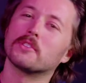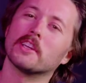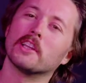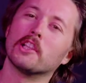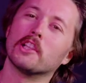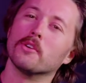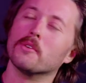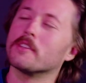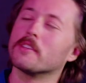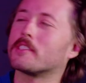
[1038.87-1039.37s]

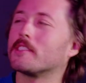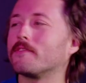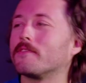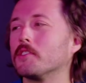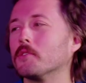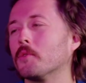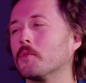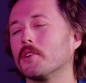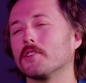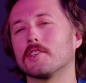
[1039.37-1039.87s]
Day-Lewis, if
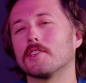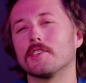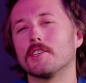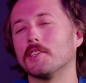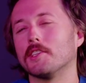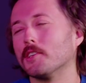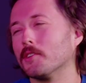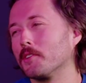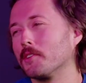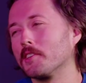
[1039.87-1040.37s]
you're watching,
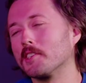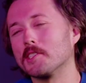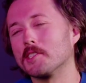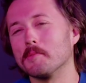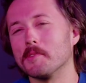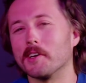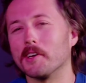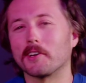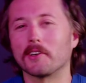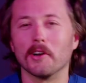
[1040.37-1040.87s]
you don't need to
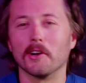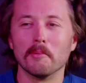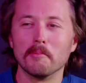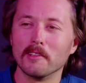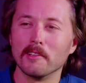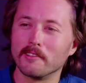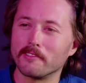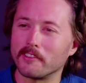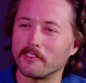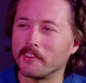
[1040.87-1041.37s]
be a
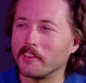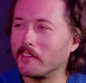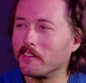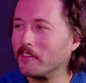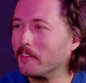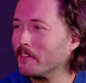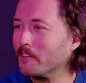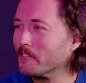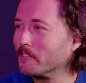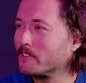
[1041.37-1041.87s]
cobbler for 8
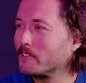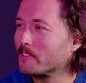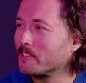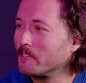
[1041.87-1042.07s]
years.